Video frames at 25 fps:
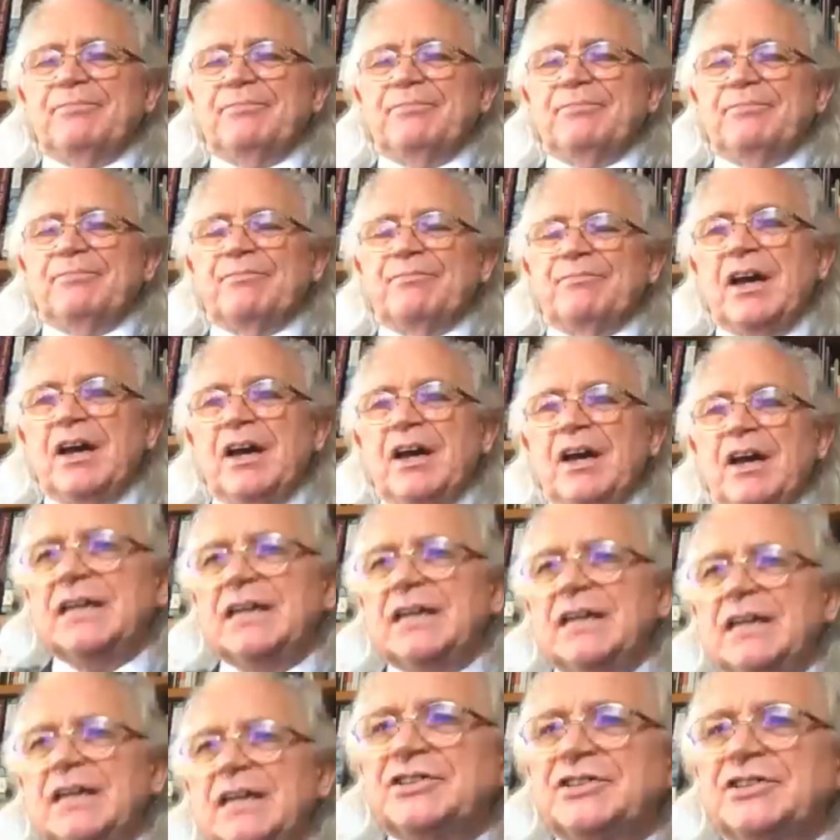Anyway,
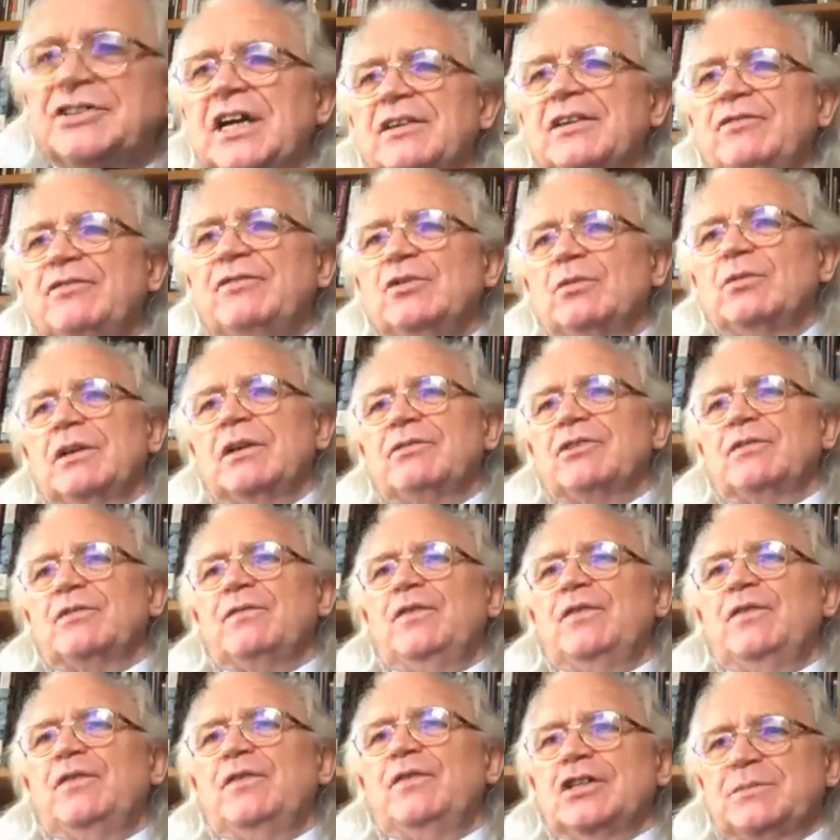so Jacquie, if you will cover
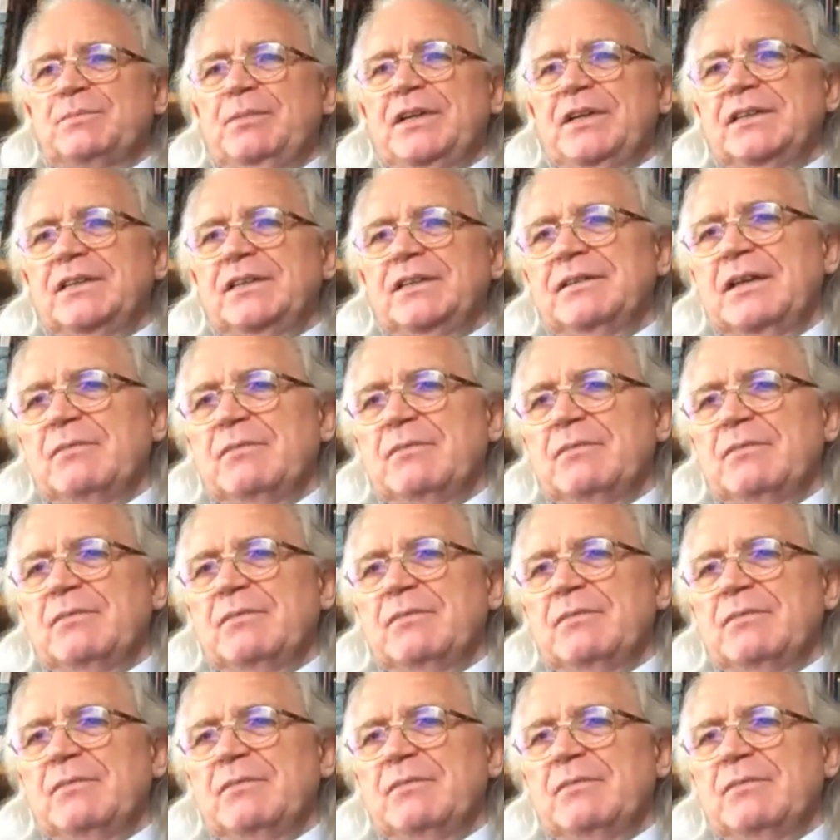the first bit.